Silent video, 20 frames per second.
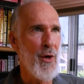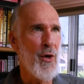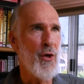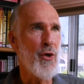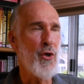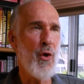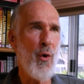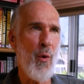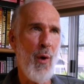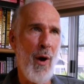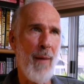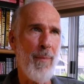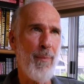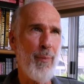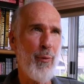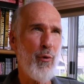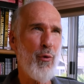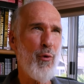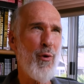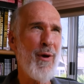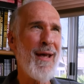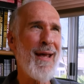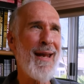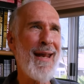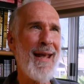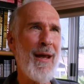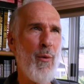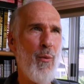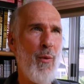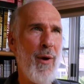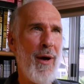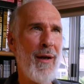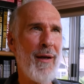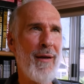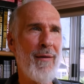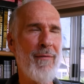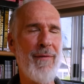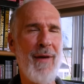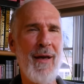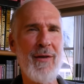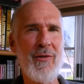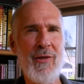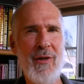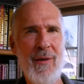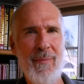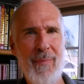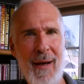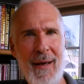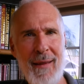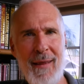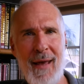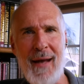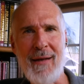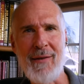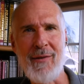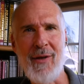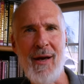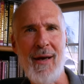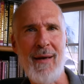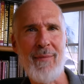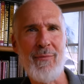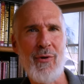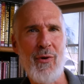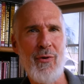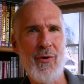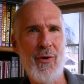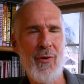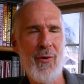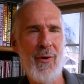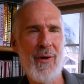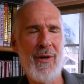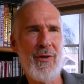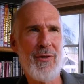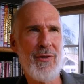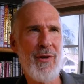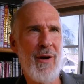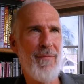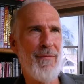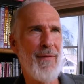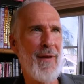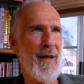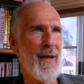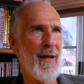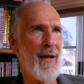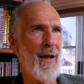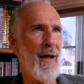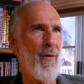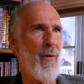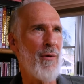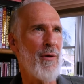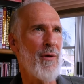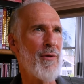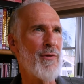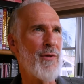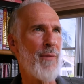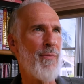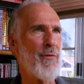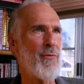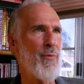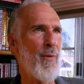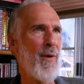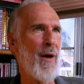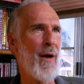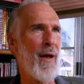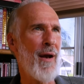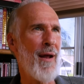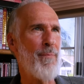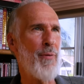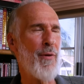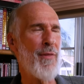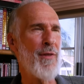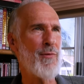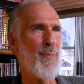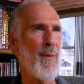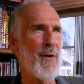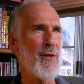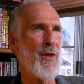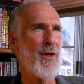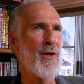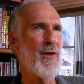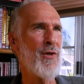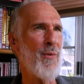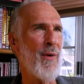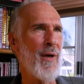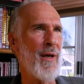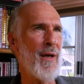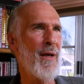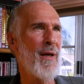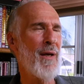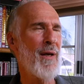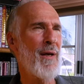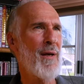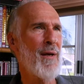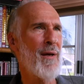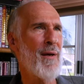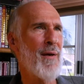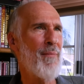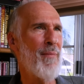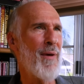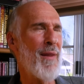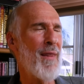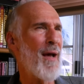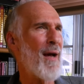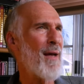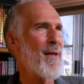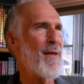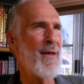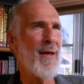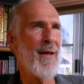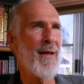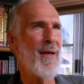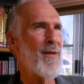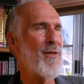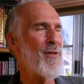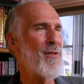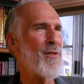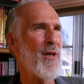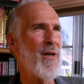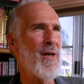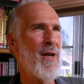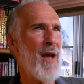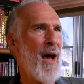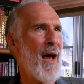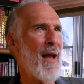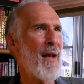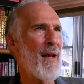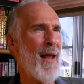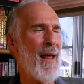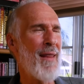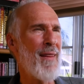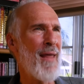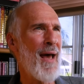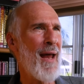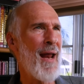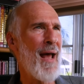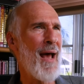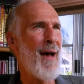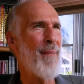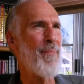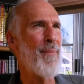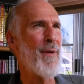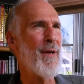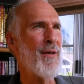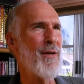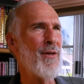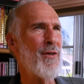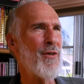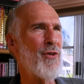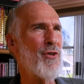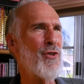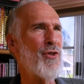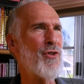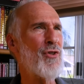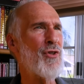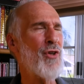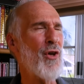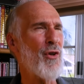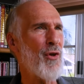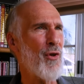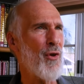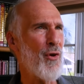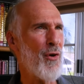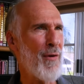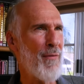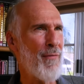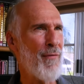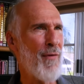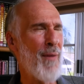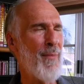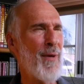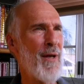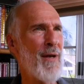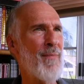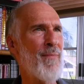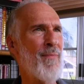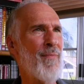You are pretty well invested by that time. So you're going to start feeling like, oh, something's wrong and I put this much into it. But the idea is to not let that happen, to learn from it.